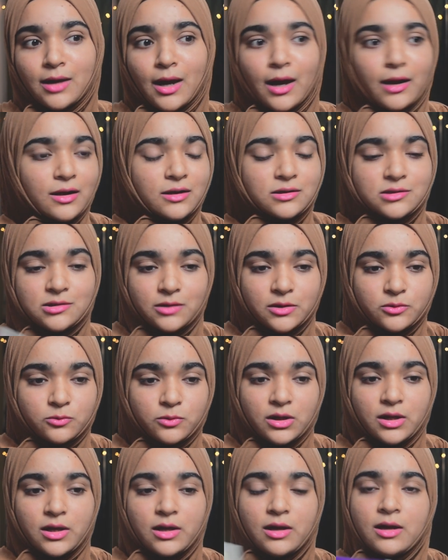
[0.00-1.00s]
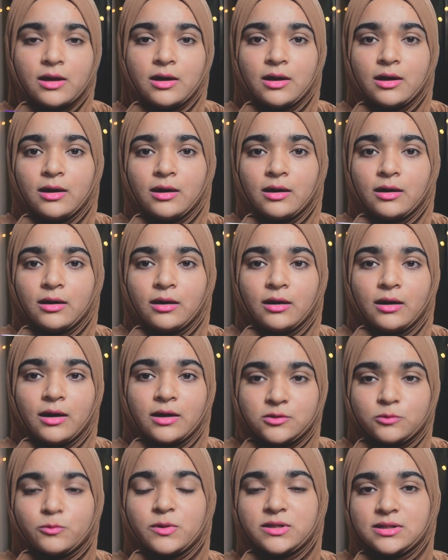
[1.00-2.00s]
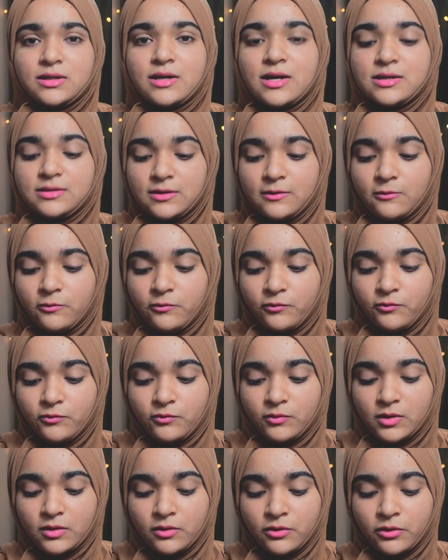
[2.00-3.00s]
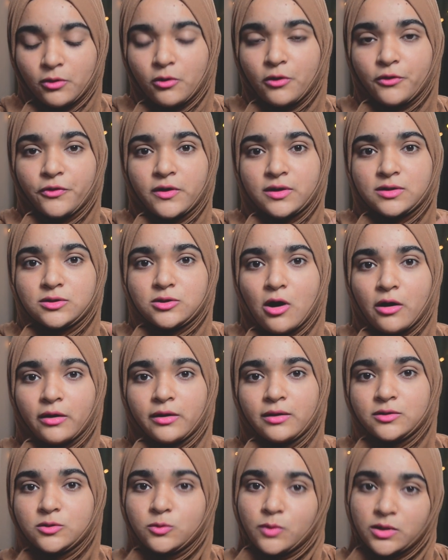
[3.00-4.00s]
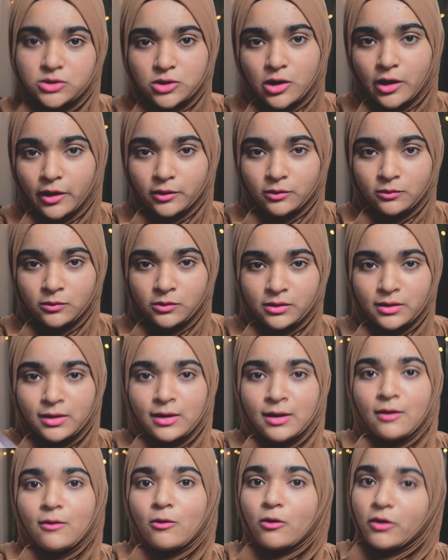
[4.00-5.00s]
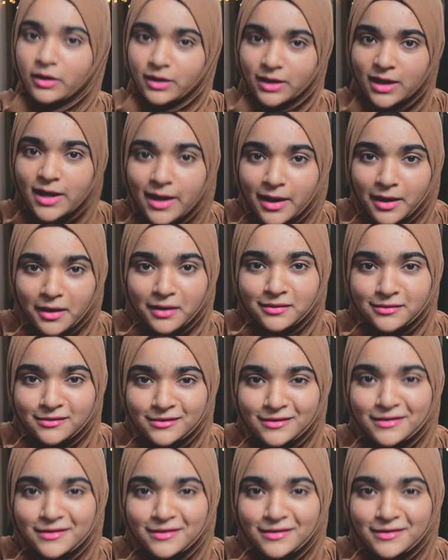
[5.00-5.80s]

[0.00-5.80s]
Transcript: And it's written as if the author is talking to a child or a kid.